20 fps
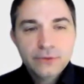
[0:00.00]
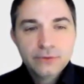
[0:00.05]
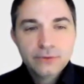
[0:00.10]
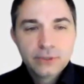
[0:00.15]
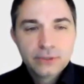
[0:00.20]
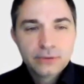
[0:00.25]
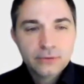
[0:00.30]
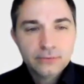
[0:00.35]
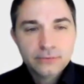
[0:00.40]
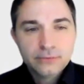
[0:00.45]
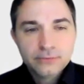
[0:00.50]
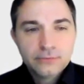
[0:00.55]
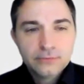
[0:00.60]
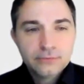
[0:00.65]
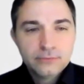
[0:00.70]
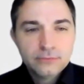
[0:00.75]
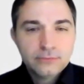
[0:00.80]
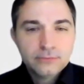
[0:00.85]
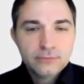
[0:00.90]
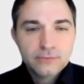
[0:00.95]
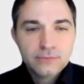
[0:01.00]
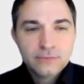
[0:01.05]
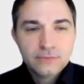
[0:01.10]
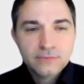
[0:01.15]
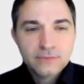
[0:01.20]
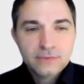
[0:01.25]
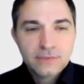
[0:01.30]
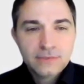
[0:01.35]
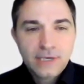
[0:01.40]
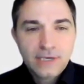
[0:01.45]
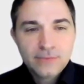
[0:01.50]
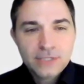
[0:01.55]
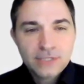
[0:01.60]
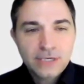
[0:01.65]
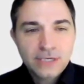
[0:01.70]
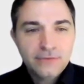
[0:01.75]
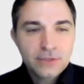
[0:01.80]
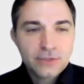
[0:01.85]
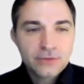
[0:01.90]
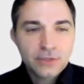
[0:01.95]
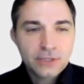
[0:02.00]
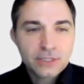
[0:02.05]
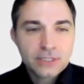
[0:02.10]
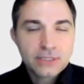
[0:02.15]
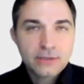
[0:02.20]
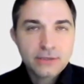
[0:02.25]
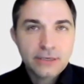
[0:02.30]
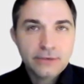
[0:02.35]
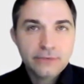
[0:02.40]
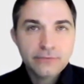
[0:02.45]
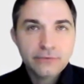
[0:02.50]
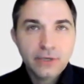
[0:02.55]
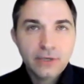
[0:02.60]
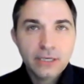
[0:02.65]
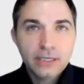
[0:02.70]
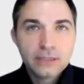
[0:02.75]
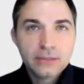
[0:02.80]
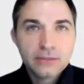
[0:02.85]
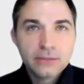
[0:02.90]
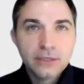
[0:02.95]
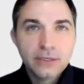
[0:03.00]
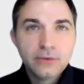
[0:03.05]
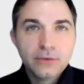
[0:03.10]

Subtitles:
little time-saving tricks that I've liked.